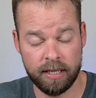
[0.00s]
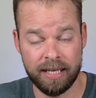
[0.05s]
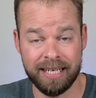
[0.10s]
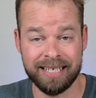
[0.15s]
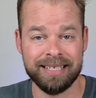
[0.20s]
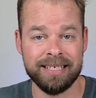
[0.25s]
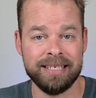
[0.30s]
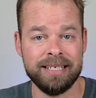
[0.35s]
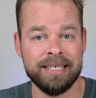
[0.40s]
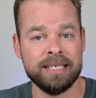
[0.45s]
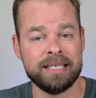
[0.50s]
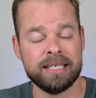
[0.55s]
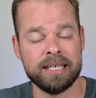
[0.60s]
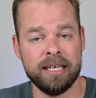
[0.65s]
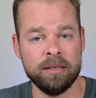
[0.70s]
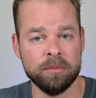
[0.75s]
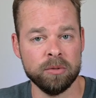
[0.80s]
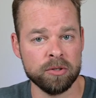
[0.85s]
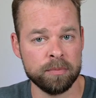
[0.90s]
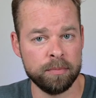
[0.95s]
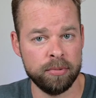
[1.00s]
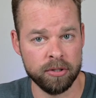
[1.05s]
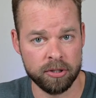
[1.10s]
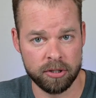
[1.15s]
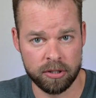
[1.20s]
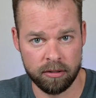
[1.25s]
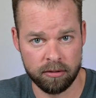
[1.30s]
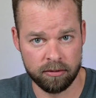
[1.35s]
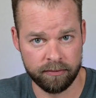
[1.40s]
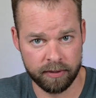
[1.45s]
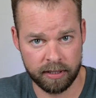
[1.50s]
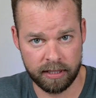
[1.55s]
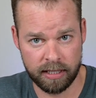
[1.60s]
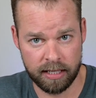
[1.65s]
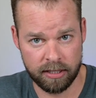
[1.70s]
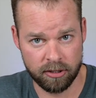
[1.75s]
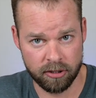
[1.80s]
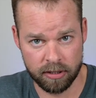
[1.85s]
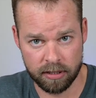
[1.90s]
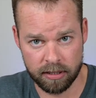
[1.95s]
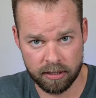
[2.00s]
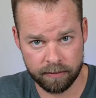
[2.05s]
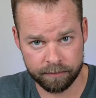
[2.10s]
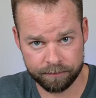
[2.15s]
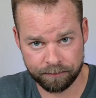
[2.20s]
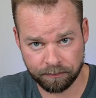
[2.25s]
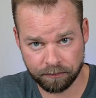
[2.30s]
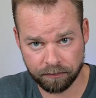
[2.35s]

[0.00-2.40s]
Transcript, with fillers: it disables push notifications.